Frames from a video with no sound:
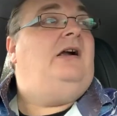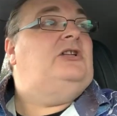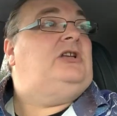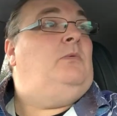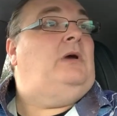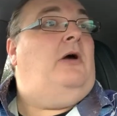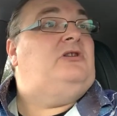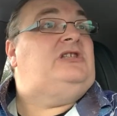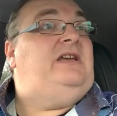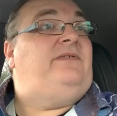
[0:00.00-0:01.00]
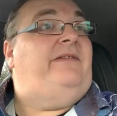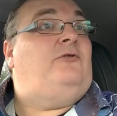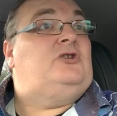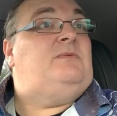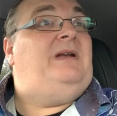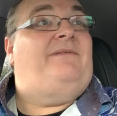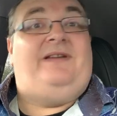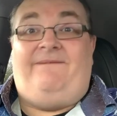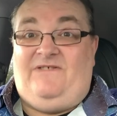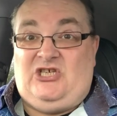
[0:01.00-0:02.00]
So we're going to see if they've got some
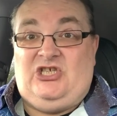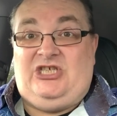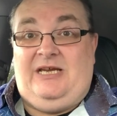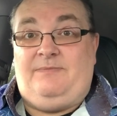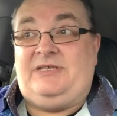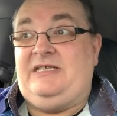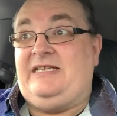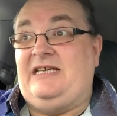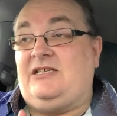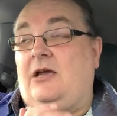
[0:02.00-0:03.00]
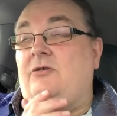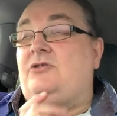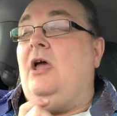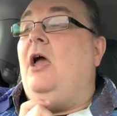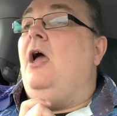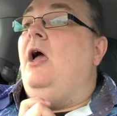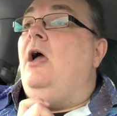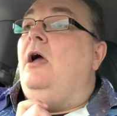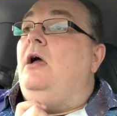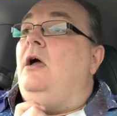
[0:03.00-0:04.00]
lovely fish and chips in Tesco's.
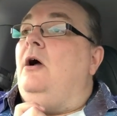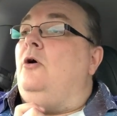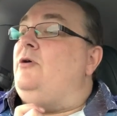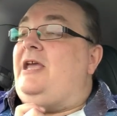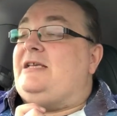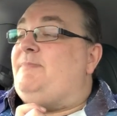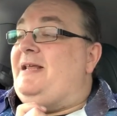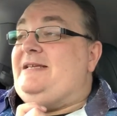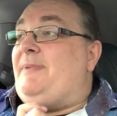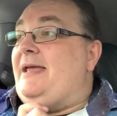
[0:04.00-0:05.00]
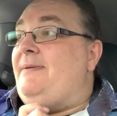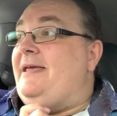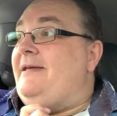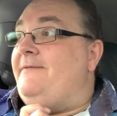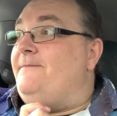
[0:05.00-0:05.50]
Oh yes, please, baby.